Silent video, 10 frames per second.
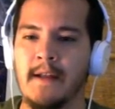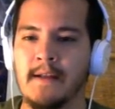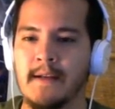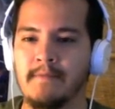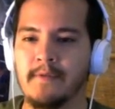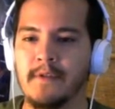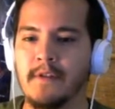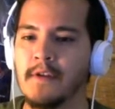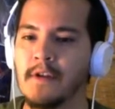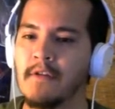Yep.
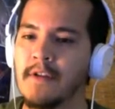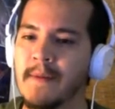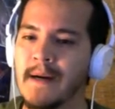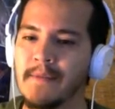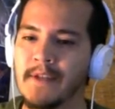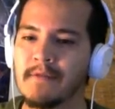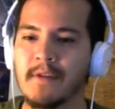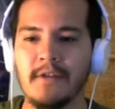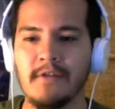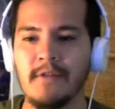You can only pop this one.
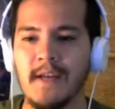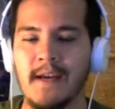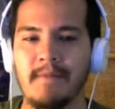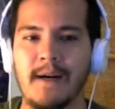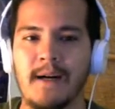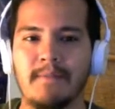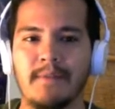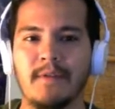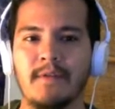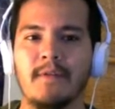You can't pop
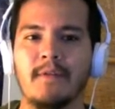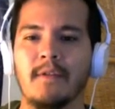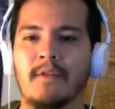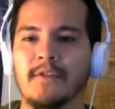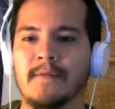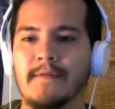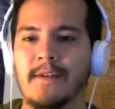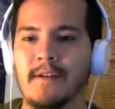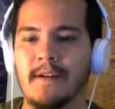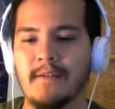Ultimate
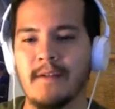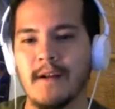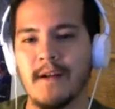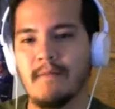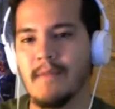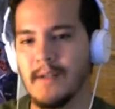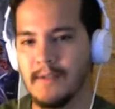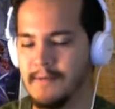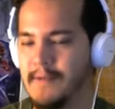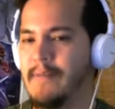Falcon.
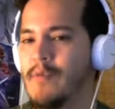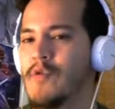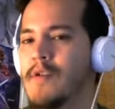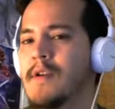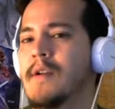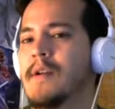Monster Reborn.